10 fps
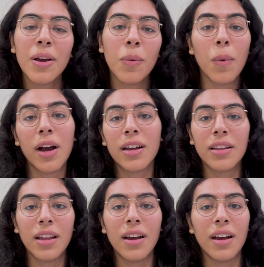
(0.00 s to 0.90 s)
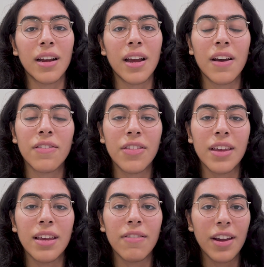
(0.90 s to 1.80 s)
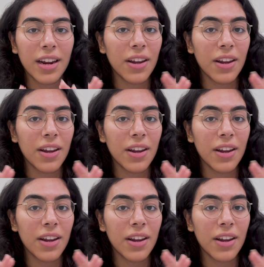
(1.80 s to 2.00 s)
walk along of the very